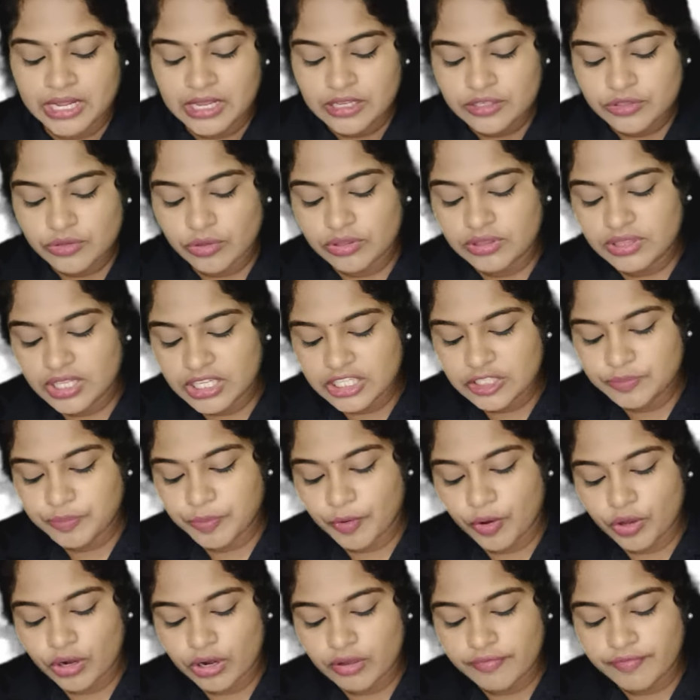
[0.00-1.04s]
So this
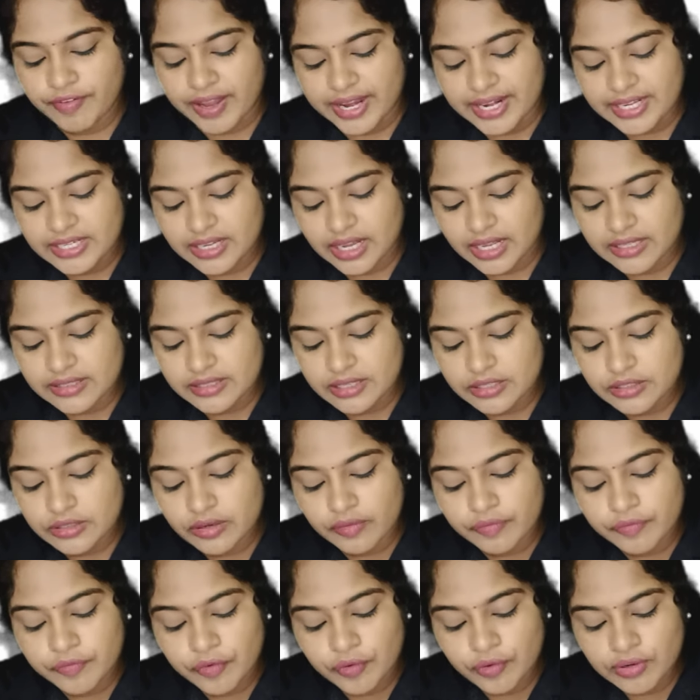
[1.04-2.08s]
sporophyte consists
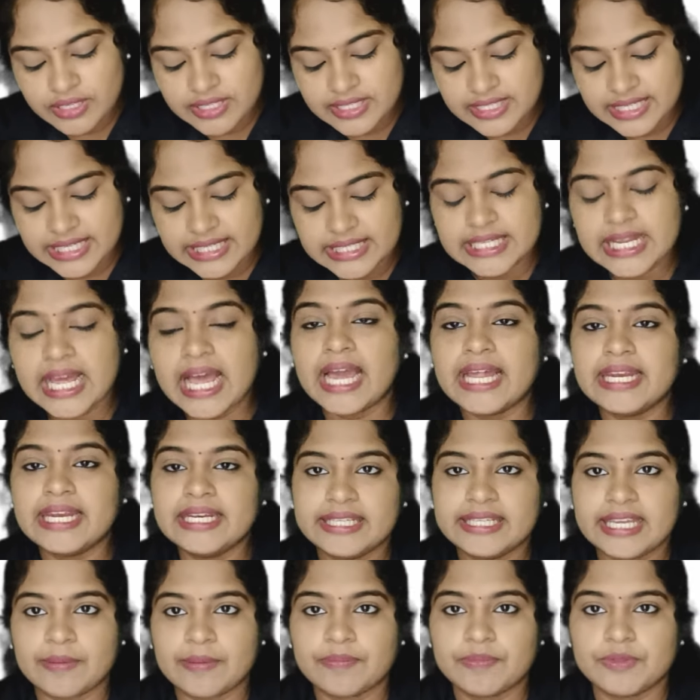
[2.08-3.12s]
of food, seta and a
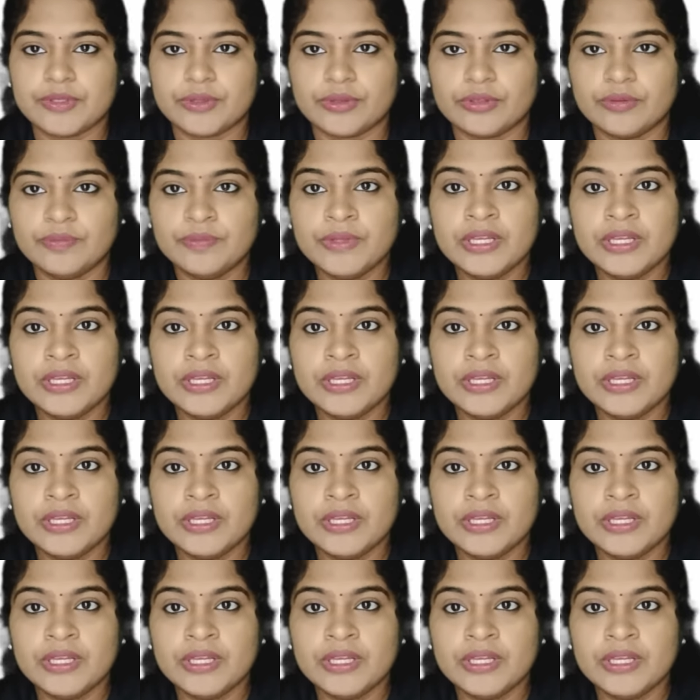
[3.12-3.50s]
capsule.